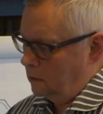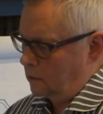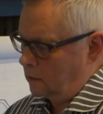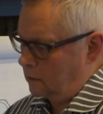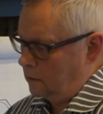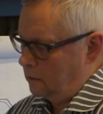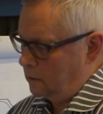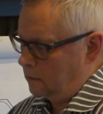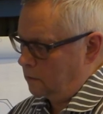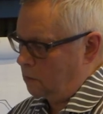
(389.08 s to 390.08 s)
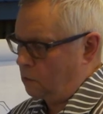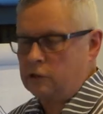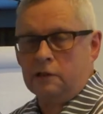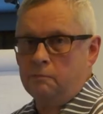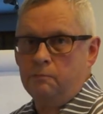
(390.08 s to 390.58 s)
uh, use
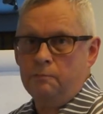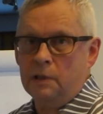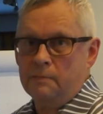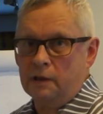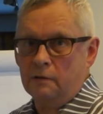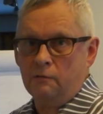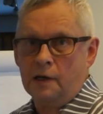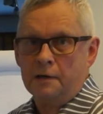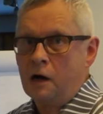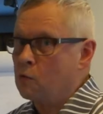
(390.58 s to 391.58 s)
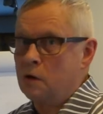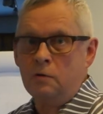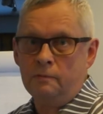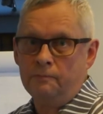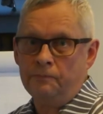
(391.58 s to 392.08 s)
it maybe one hour
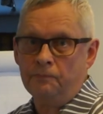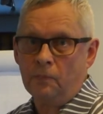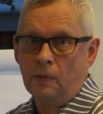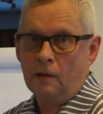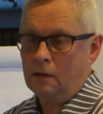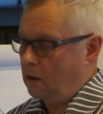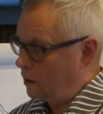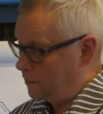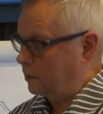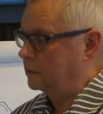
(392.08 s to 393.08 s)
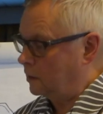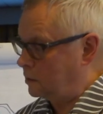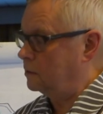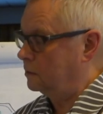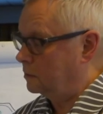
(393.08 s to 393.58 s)
I think
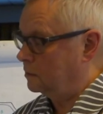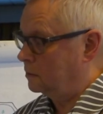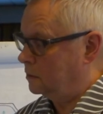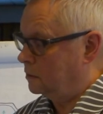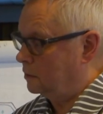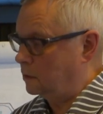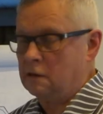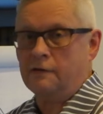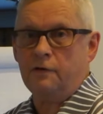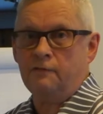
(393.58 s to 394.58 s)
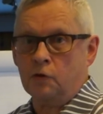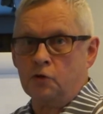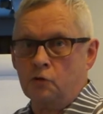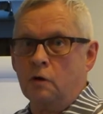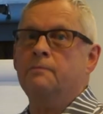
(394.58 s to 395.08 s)
that's enough for
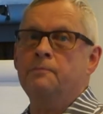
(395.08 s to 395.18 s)
sure